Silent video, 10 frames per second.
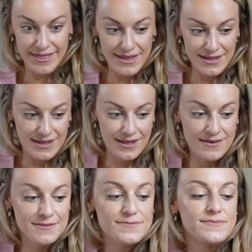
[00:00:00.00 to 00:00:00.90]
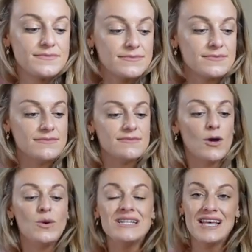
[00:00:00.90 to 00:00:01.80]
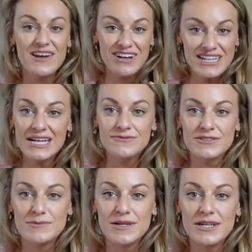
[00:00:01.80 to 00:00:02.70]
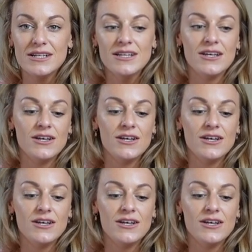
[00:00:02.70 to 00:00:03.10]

Thank you ones that are uncomfortable